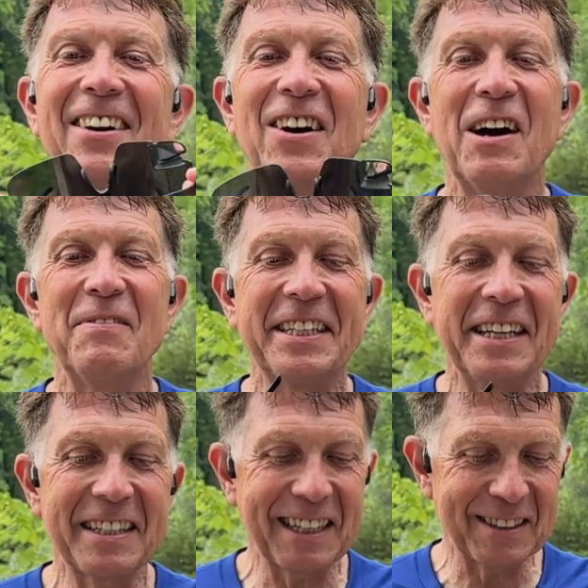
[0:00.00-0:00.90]
know, I may
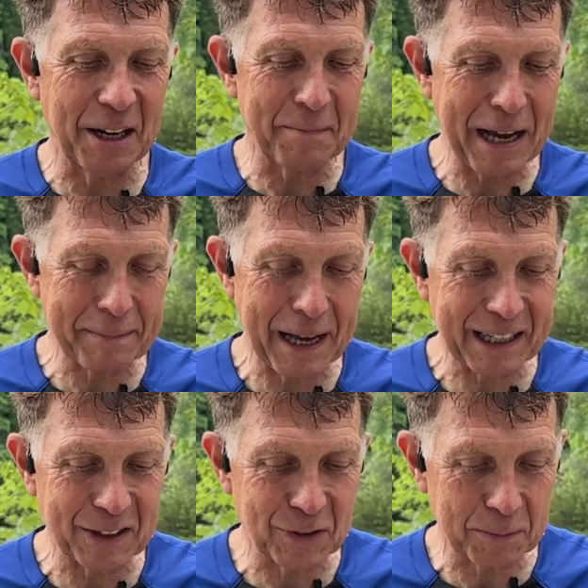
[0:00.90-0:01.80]
take these on a
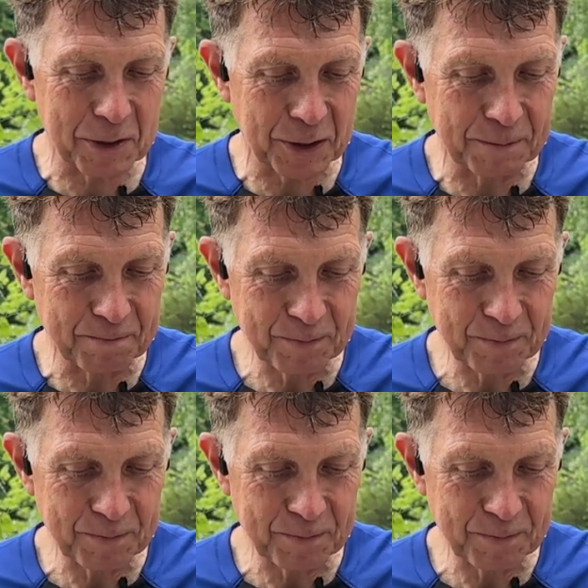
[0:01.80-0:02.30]
backpacking trip too.